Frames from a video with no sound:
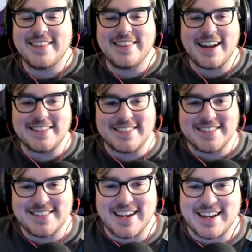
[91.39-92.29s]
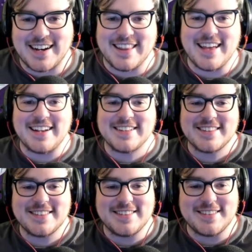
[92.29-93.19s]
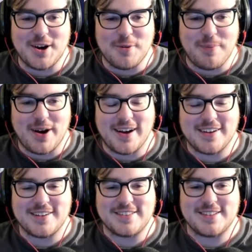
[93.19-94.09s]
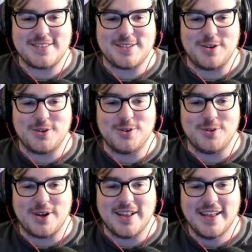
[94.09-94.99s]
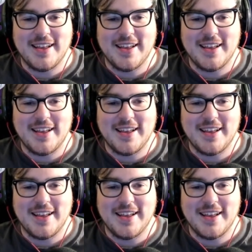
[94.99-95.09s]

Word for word: That is insane. That is so bonkers. It's so cool.